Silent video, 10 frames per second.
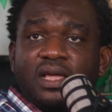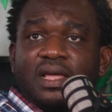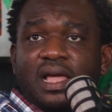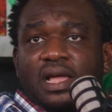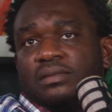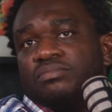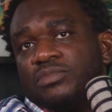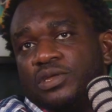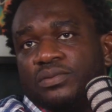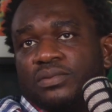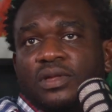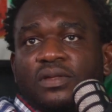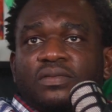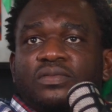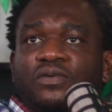And, you know,
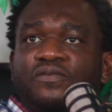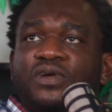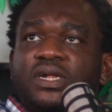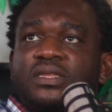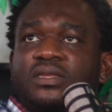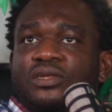the first